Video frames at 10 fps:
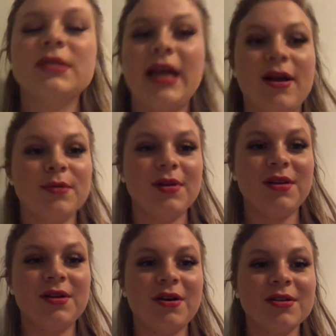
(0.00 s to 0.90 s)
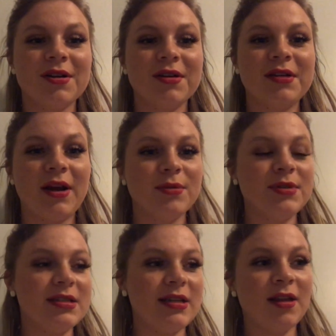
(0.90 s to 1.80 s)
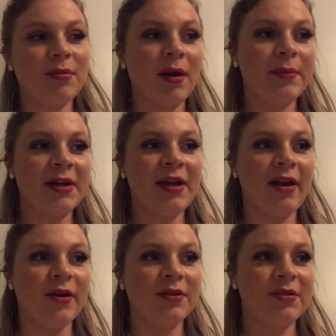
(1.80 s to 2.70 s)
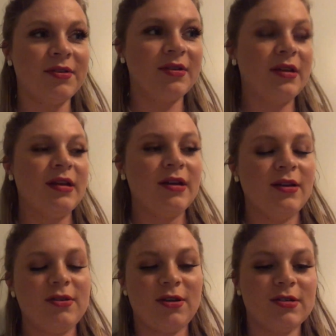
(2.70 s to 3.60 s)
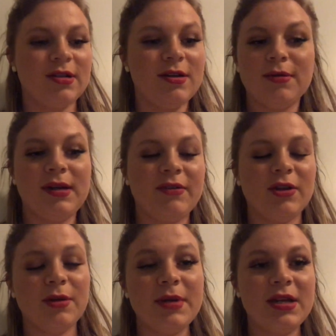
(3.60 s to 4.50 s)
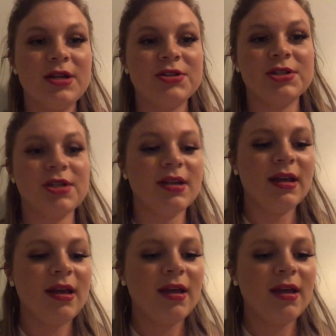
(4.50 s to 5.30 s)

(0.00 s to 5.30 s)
take them to the doctor. Take them to see their primary care doctor or whatever, their pediatrician.